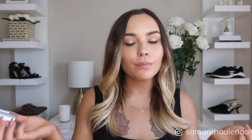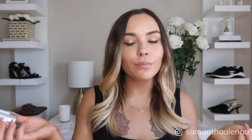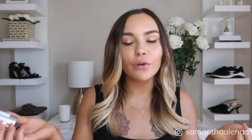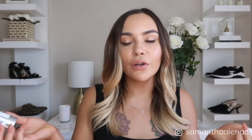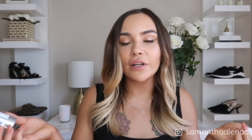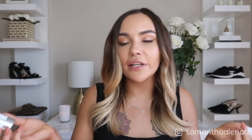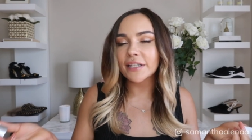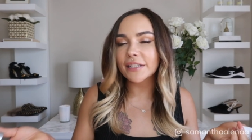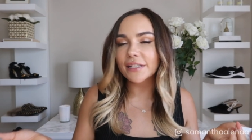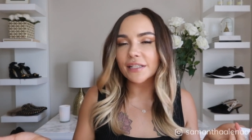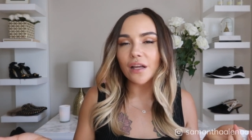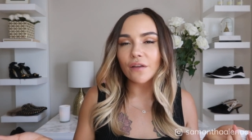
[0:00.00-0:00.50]

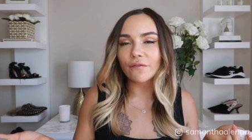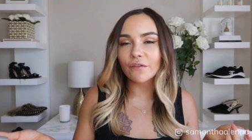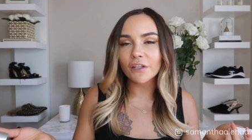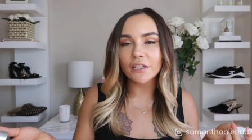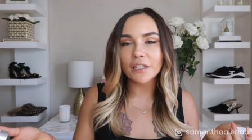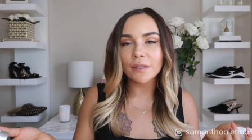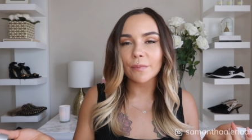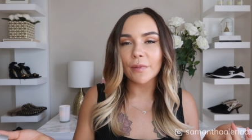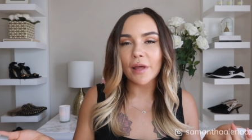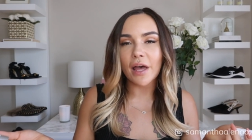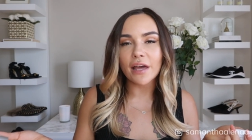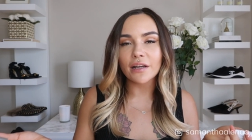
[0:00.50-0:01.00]
Pretty
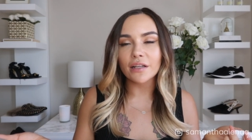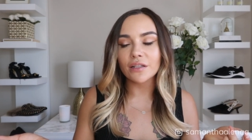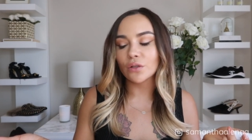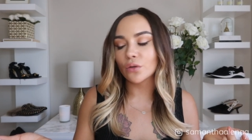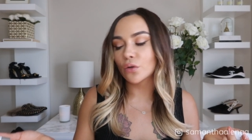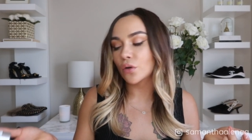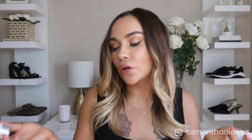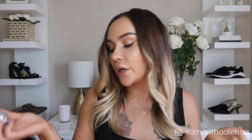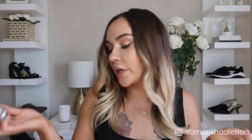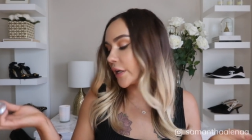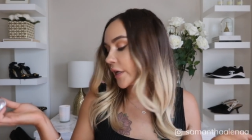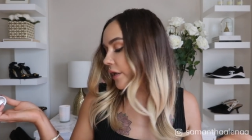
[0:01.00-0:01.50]

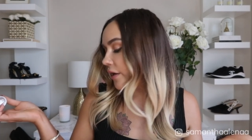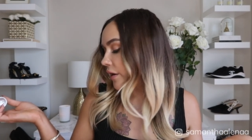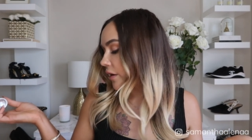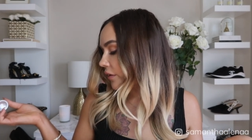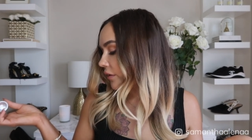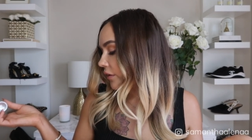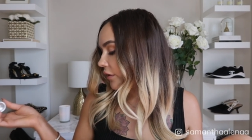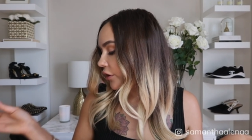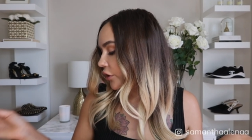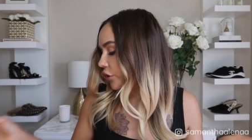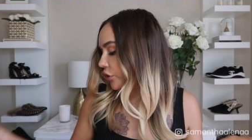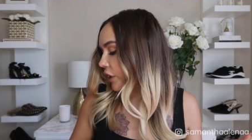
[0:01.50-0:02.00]
self-explanatory,
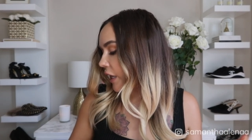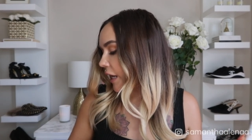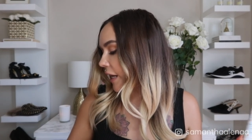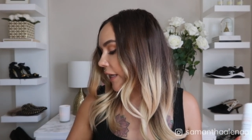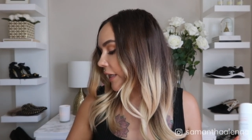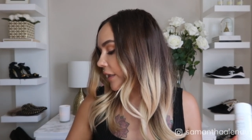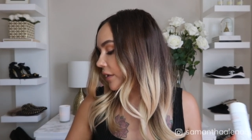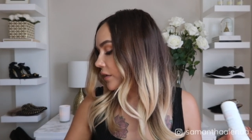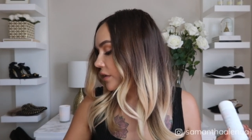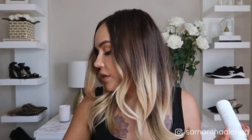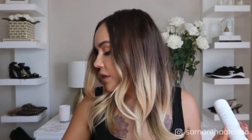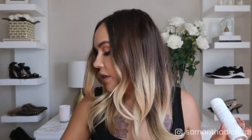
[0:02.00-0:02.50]
they're
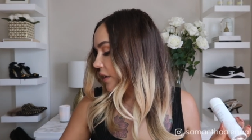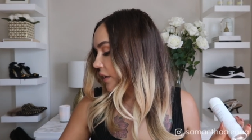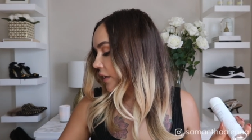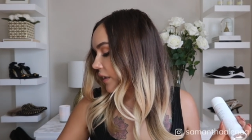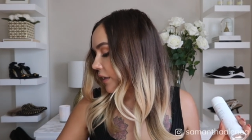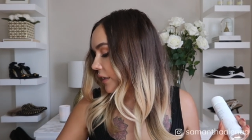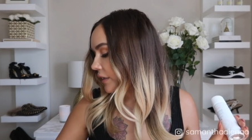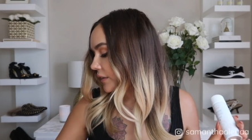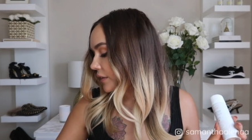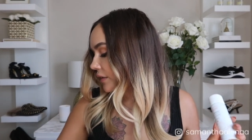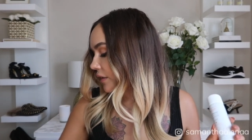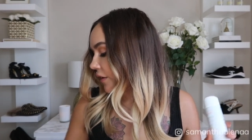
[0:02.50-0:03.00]
great.
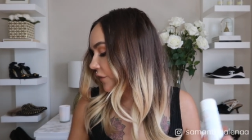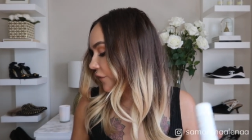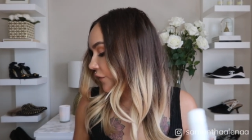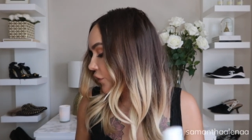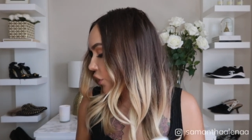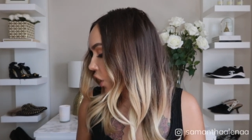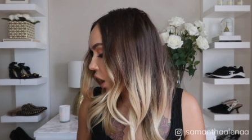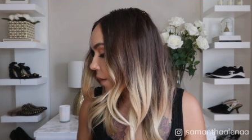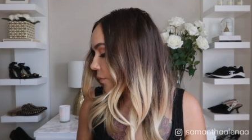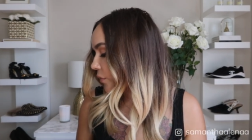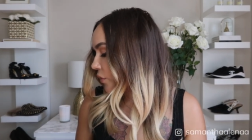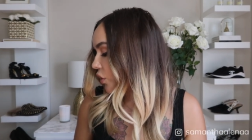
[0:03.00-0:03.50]
It's a
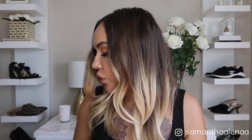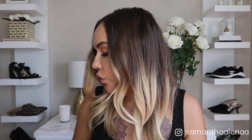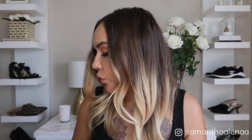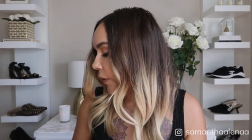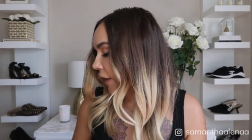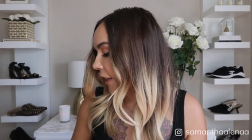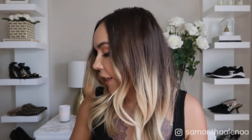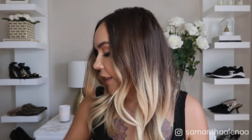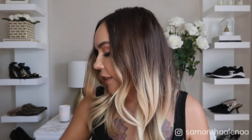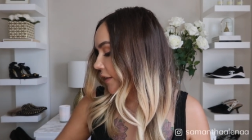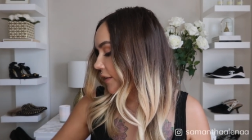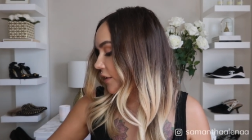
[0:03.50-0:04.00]
phenomenal
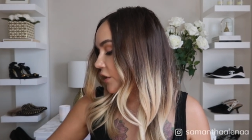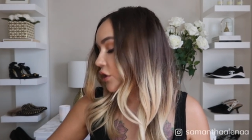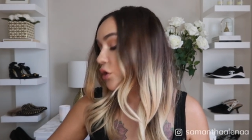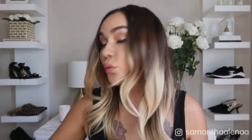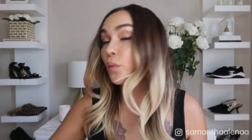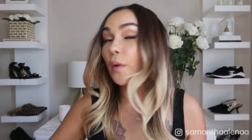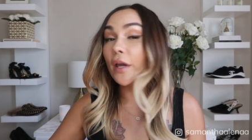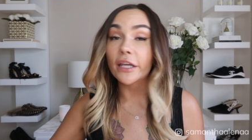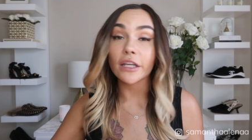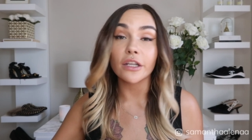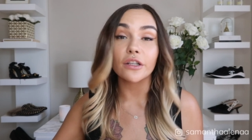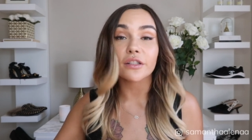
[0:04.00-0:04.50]
way to
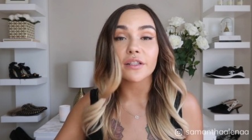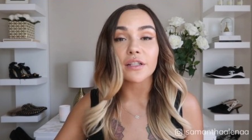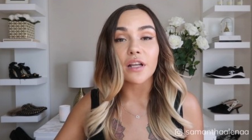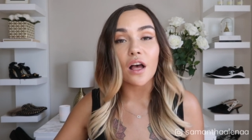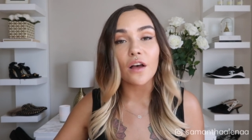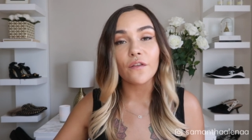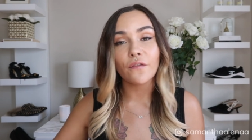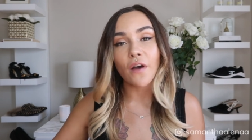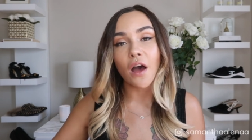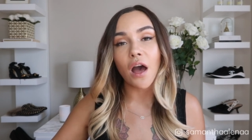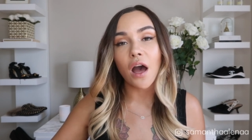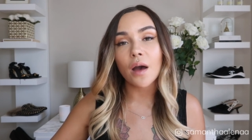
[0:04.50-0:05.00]
wake
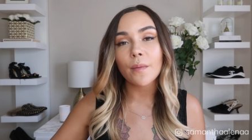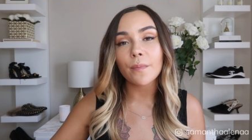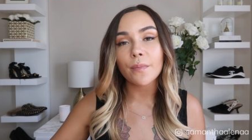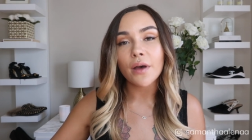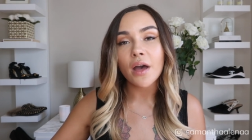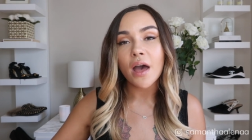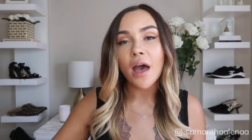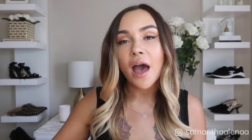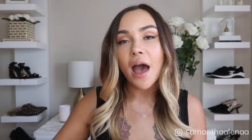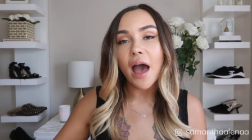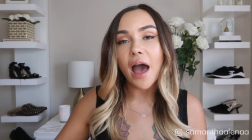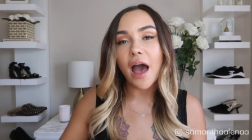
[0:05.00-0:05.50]
yourself up
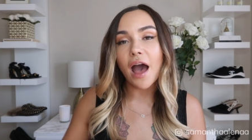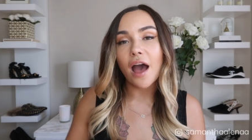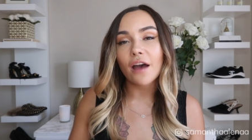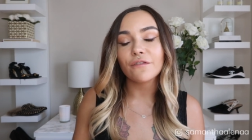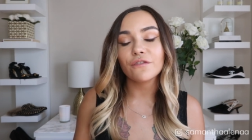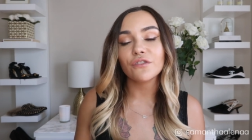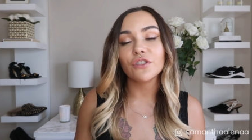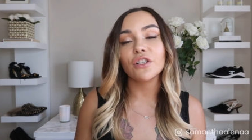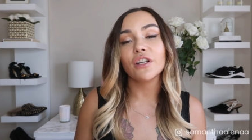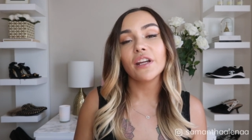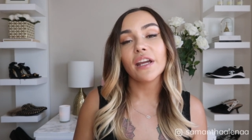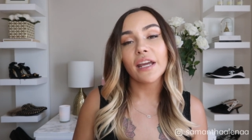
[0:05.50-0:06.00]

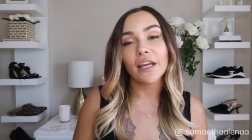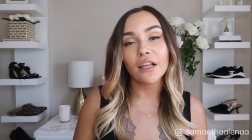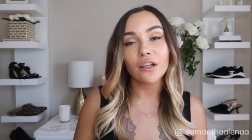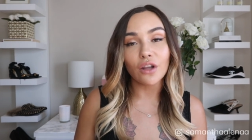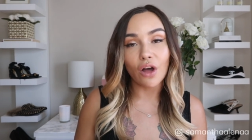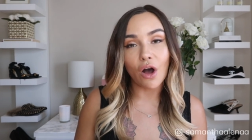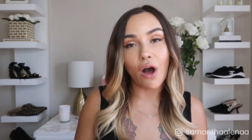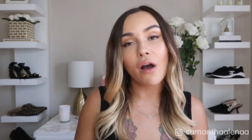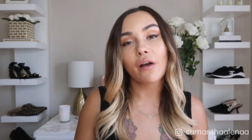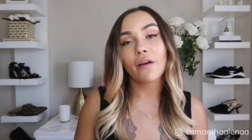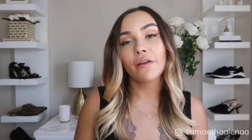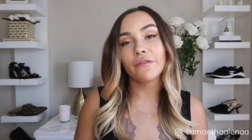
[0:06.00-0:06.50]
after a
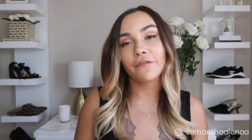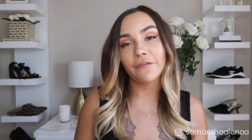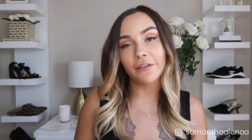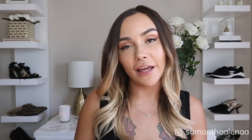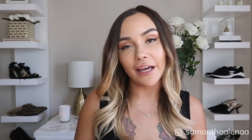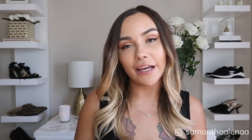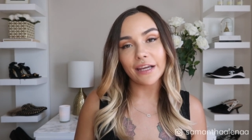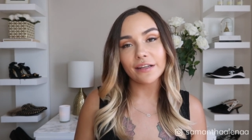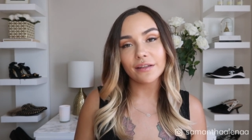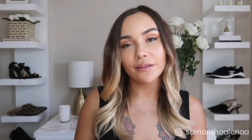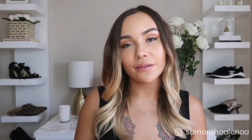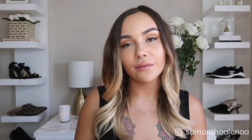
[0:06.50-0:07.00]
long
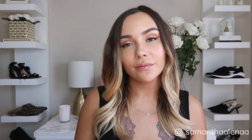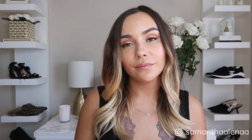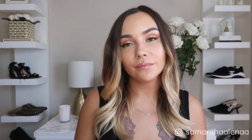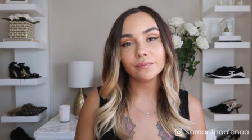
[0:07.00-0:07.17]
flight.